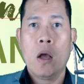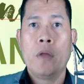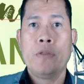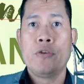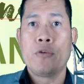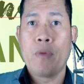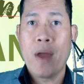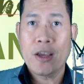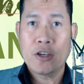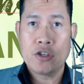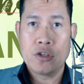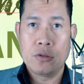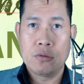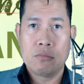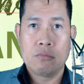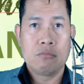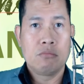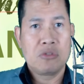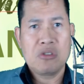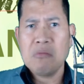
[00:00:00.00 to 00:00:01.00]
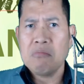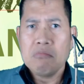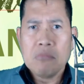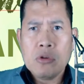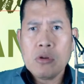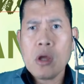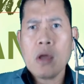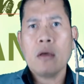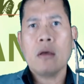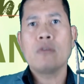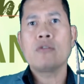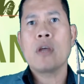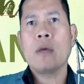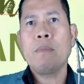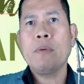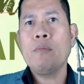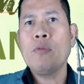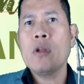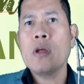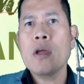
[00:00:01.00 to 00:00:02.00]
direction. So you know,
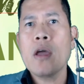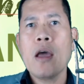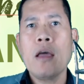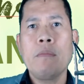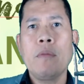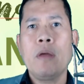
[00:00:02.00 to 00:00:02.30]
usapin mo na agad.